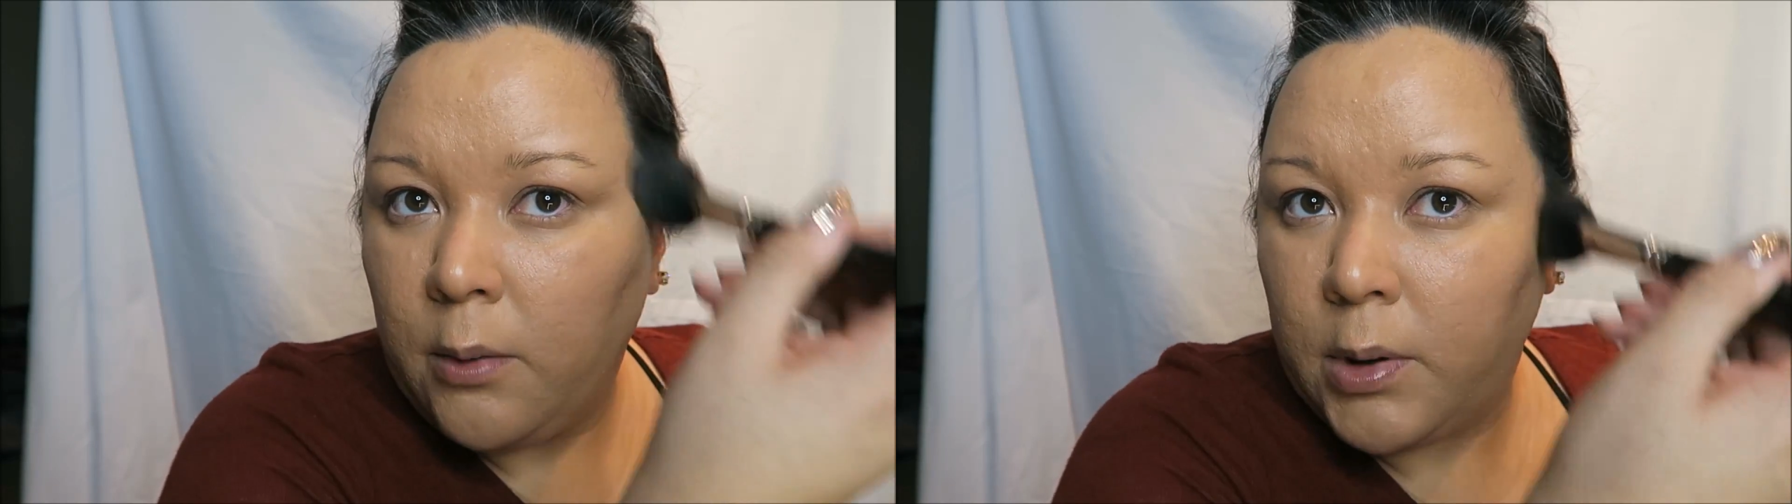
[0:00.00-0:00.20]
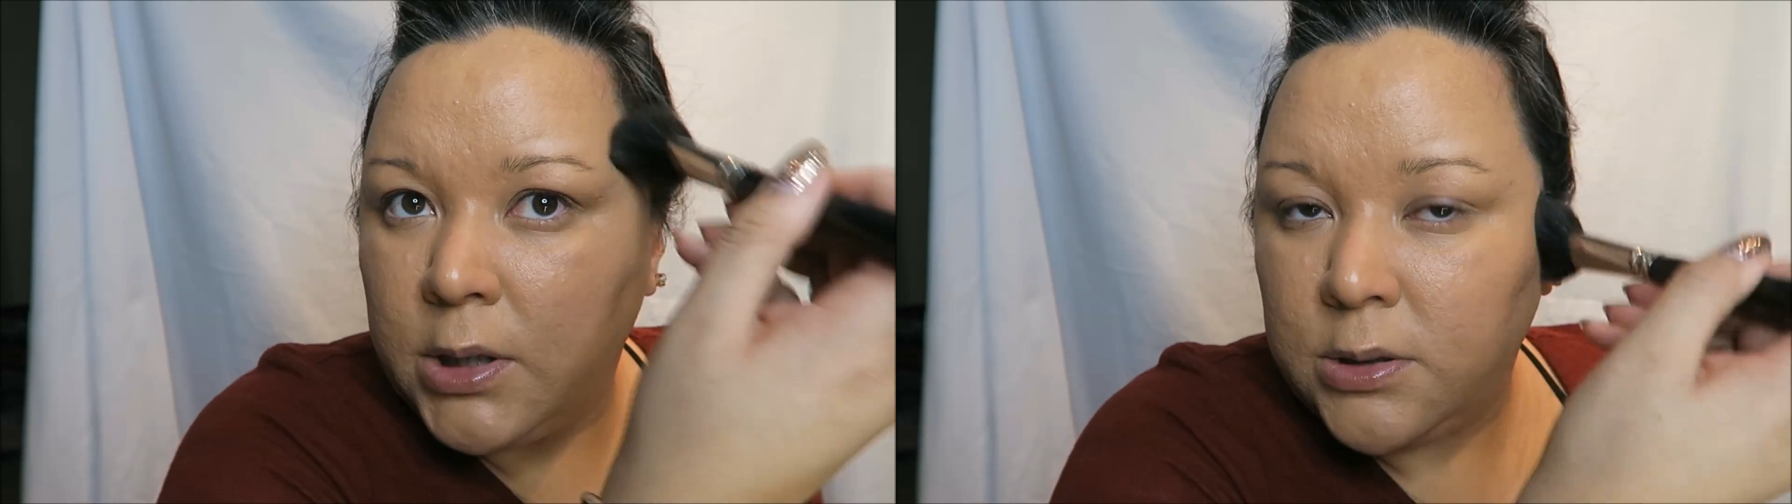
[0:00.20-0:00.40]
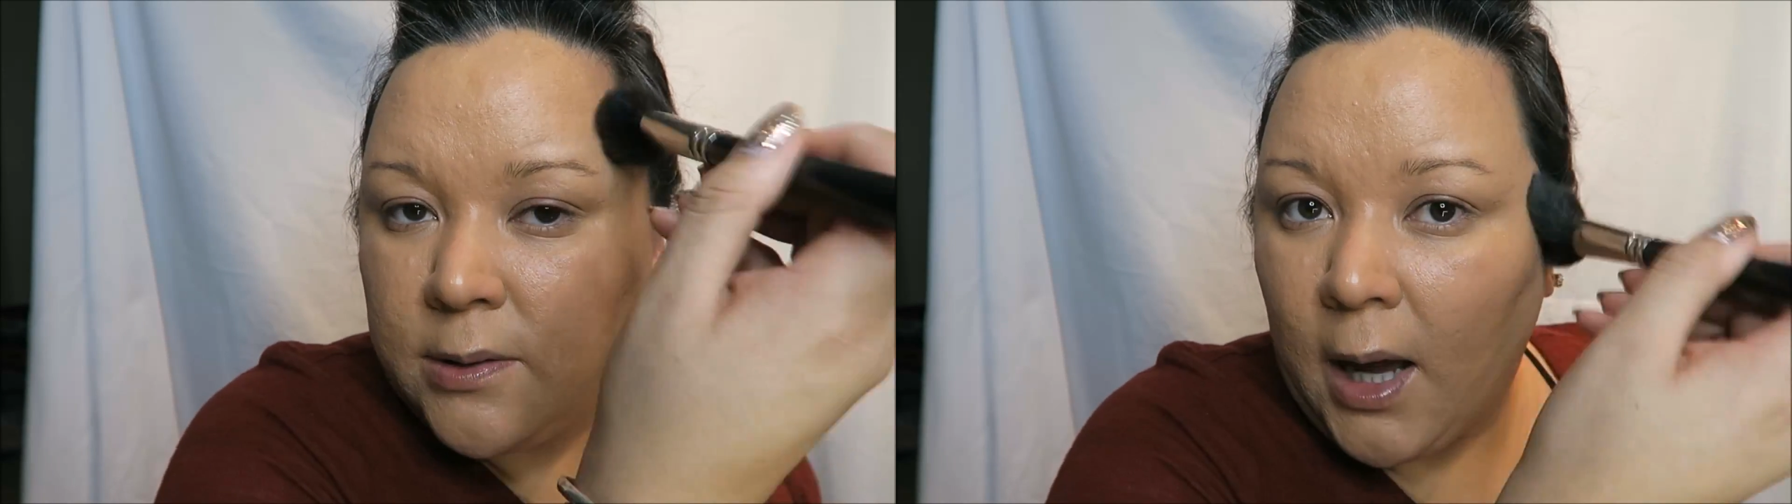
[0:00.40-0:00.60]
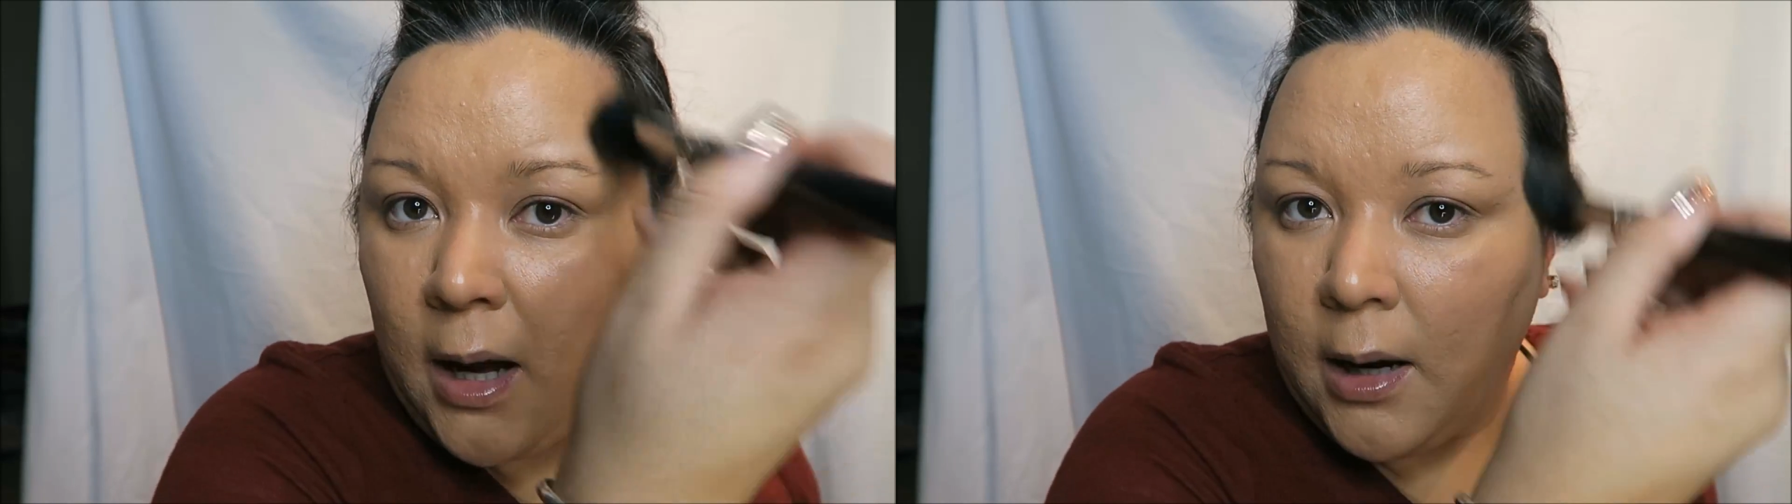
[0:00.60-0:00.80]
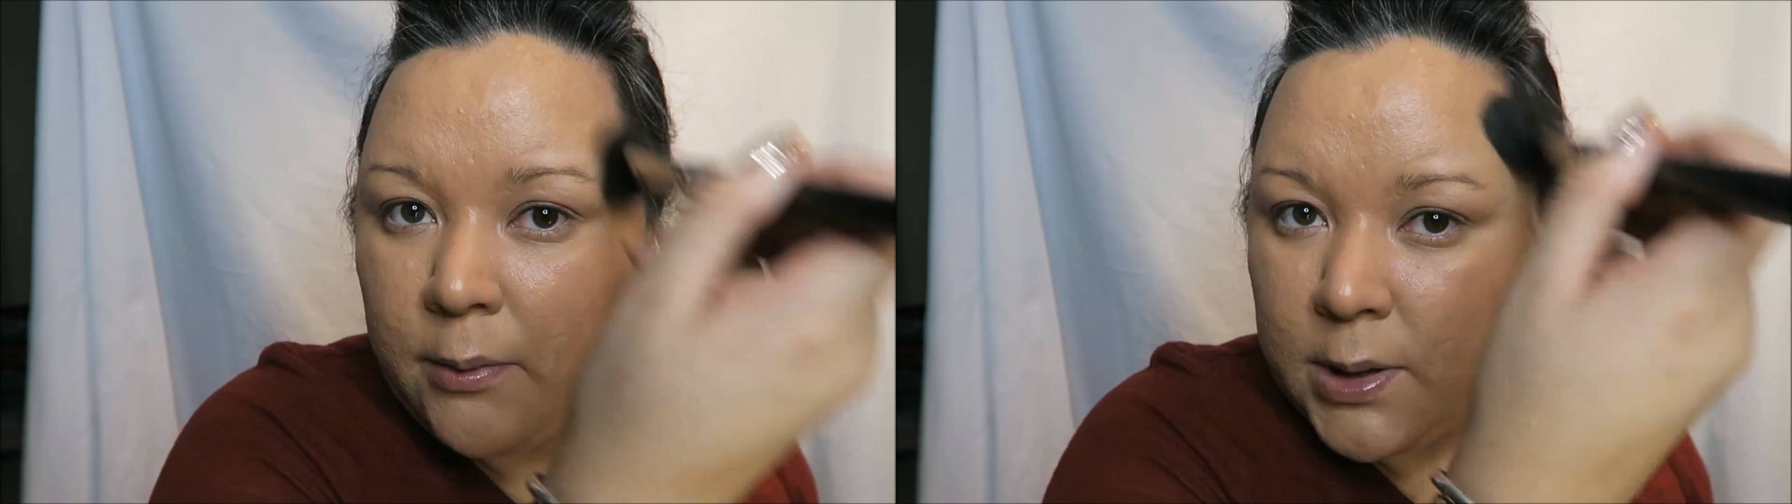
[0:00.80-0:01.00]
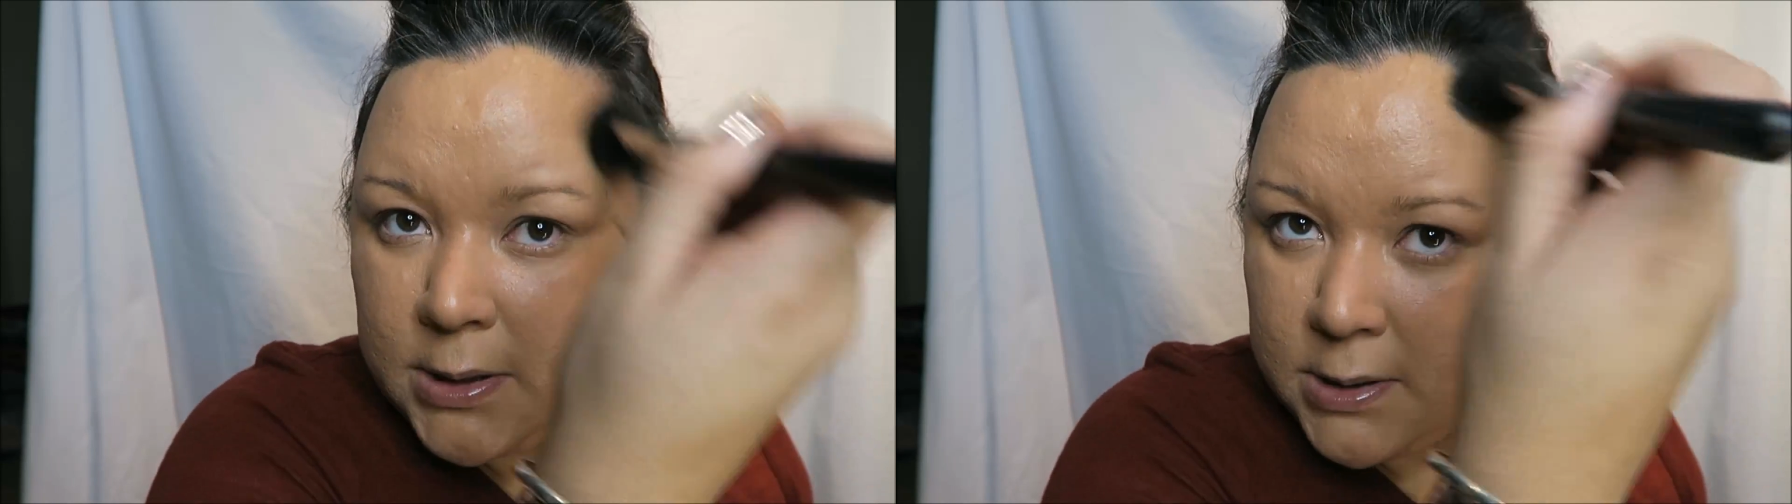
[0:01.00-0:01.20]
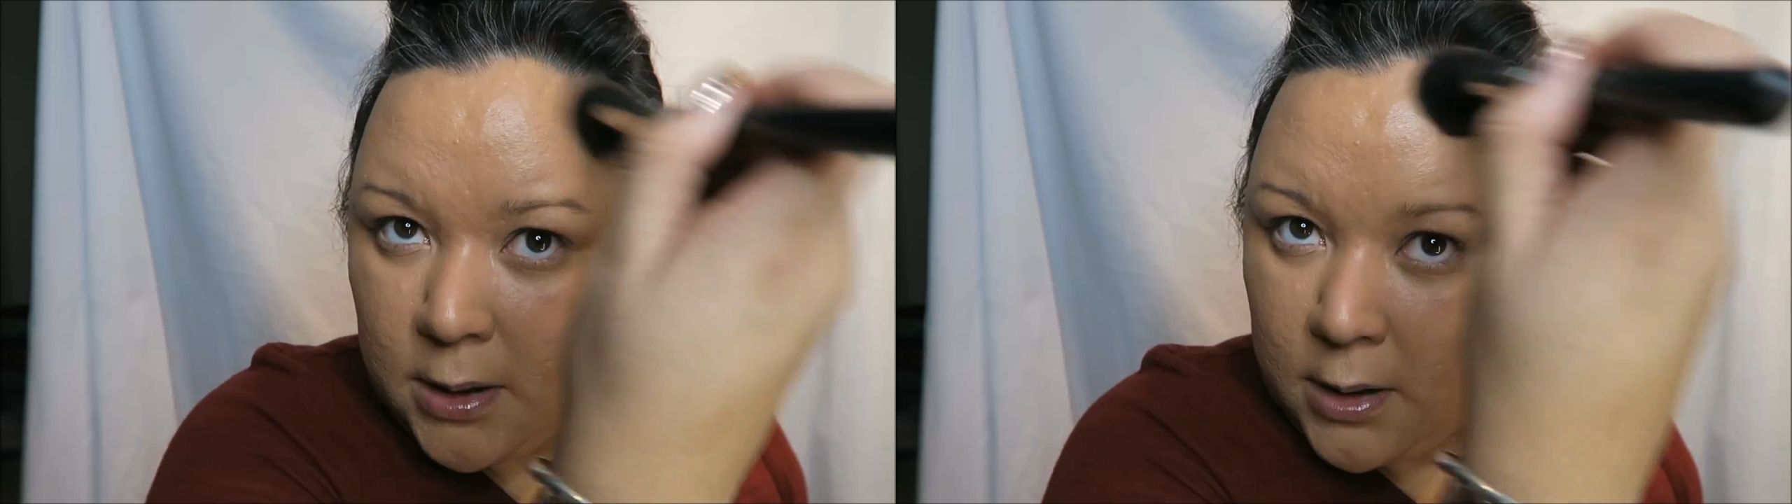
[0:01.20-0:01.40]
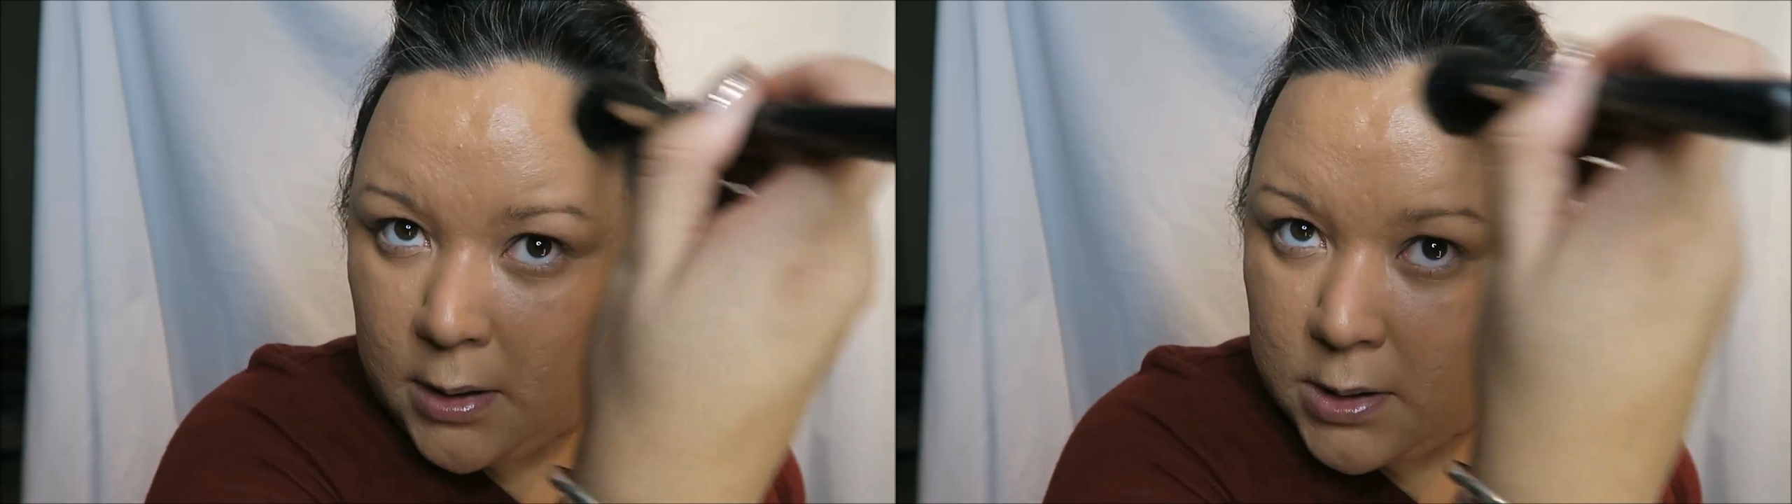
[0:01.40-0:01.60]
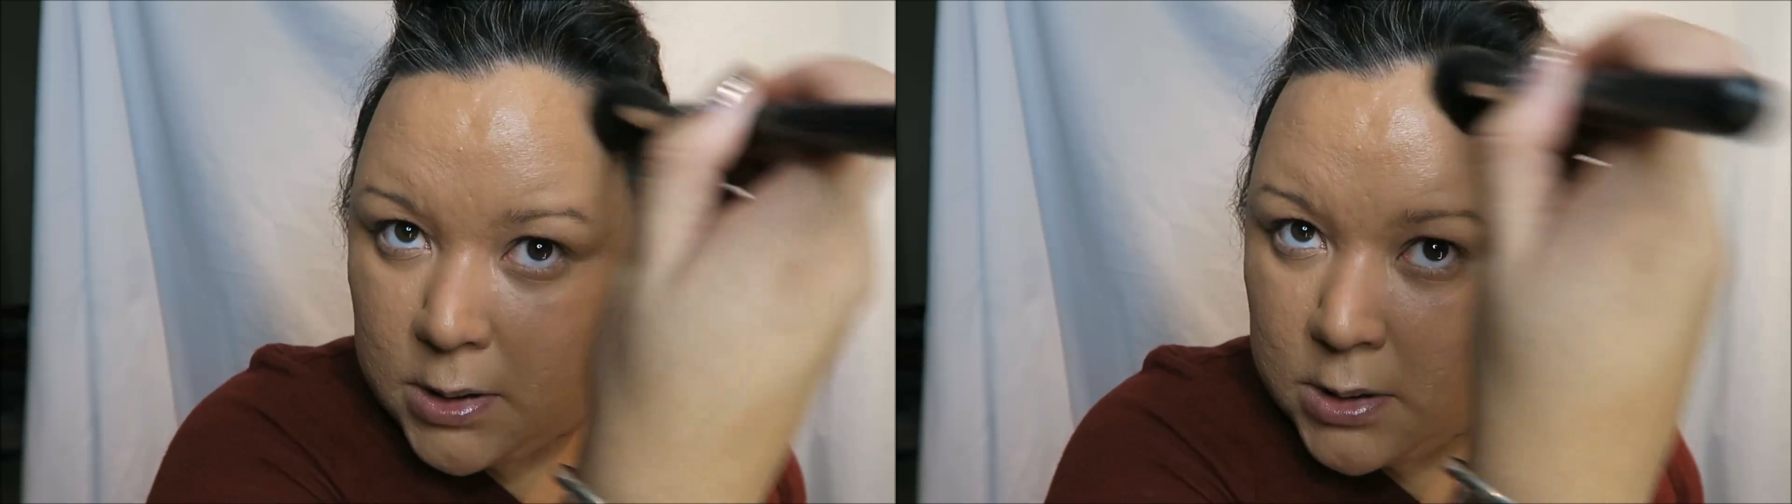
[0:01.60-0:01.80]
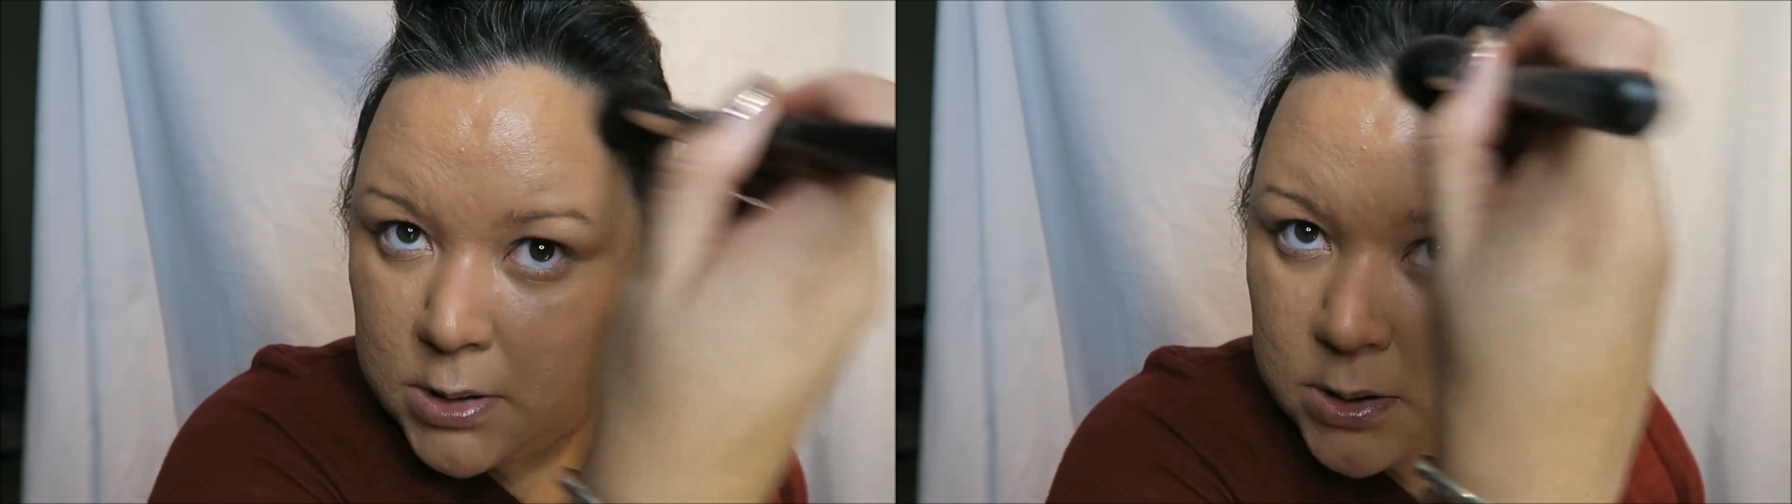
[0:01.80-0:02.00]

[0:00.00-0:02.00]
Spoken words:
I want to do that. I want to start